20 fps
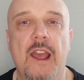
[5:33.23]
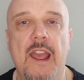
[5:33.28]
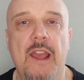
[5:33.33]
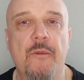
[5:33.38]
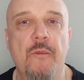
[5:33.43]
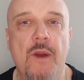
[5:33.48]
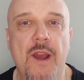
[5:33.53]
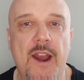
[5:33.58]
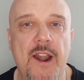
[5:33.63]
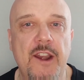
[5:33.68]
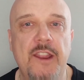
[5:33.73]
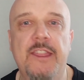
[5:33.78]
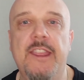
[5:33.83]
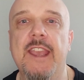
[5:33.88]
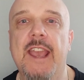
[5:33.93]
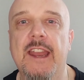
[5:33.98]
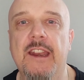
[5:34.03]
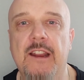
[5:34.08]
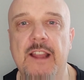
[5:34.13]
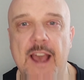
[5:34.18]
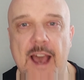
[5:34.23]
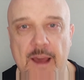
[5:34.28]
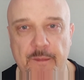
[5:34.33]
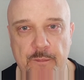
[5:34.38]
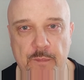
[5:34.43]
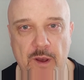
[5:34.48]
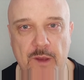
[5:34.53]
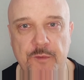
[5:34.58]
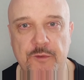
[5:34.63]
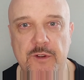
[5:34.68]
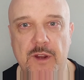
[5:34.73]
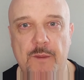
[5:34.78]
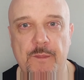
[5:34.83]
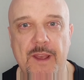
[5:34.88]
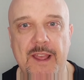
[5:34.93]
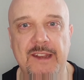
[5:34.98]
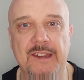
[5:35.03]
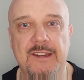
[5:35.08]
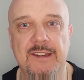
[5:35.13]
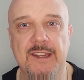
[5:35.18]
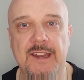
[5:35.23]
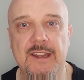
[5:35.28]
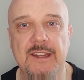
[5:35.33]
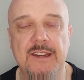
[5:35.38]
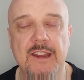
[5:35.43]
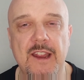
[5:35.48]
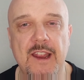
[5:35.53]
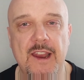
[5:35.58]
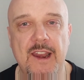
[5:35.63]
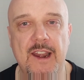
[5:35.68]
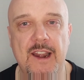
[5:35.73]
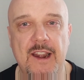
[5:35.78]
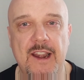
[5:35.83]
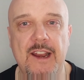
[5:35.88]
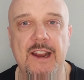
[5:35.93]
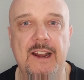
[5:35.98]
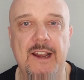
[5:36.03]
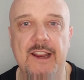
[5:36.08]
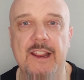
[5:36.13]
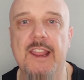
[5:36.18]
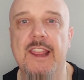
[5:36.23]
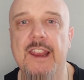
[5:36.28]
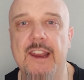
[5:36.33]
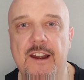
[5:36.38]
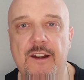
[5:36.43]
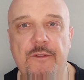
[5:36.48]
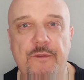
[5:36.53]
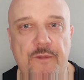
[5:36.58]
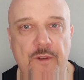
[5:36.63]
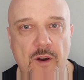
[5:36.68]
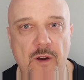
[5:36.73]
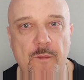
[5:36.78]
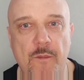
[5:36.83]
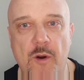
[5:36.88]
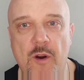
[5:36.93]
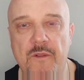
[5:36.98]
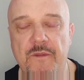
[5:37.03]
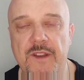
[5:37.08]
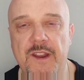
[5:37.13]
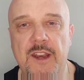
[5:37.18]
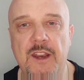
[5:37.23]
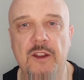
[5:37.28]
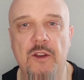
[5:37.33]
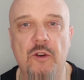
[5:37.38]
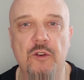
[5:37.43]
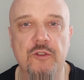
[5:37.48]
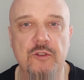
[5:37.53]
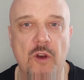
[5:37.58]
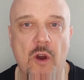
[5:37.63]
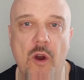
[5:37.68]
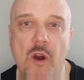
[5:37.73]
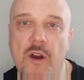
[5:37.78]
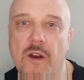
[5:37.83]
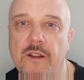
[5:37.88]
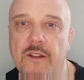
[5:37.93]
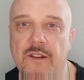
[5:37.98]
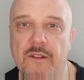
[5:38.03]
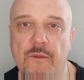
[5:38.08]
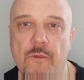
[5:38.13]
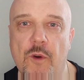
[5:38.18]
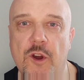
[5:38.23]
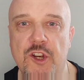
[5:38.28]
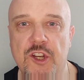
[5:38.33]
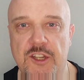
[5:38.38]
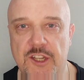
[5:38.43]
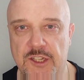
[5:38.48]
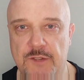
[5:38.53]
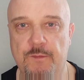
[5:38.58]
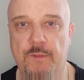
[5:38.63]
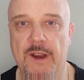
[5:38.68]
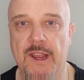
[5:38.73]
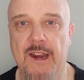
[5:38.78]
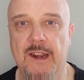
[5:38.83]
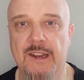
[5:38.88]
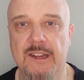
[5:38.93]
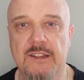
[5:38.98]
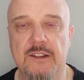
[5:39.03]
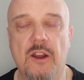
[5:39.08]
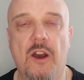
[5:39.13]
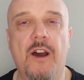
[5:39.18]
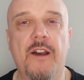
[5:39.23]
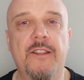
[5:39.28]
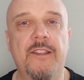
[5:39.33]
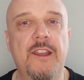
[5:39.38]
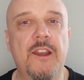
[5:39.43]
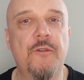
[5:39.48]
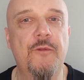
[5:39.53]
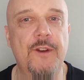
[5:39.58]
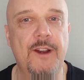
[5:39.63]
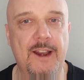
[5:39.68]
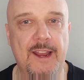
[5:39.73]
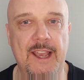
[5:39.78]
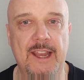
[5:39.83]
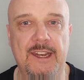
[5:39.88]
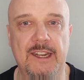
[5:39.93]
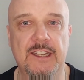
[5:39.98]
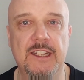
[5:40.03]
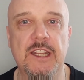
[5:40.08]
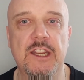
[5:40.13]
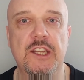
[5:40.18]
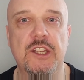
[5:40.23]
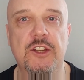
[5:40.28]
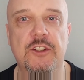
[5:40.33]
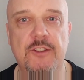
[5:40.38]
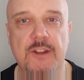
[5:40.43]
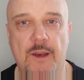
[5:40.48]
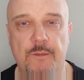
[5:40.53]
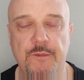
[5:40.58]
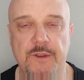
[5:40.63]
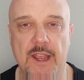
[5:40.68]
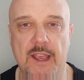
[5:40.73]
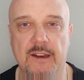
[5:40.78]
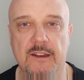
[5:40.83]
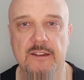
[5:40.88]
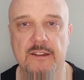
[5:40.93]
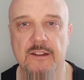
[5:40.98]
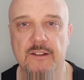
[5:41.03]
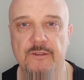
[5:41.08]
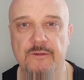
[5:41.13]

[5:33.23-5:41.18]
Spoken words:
where the end card pops up and says click here for more videos, or watch this playlist on the related subject.